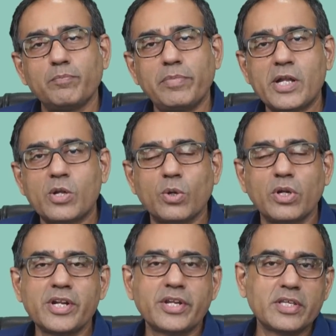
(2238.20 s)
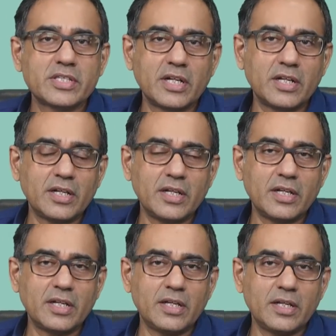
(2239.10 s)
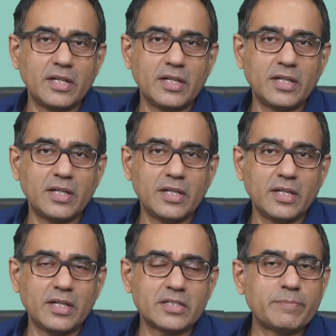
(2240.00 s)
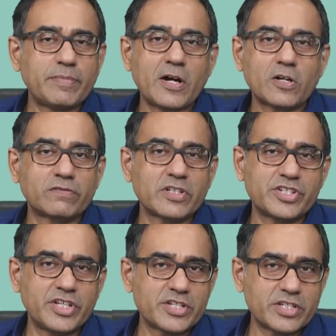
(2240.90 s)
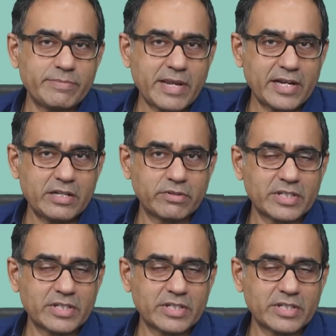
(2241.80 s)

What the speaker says: petrol and diesel as a part of the GST mechanism.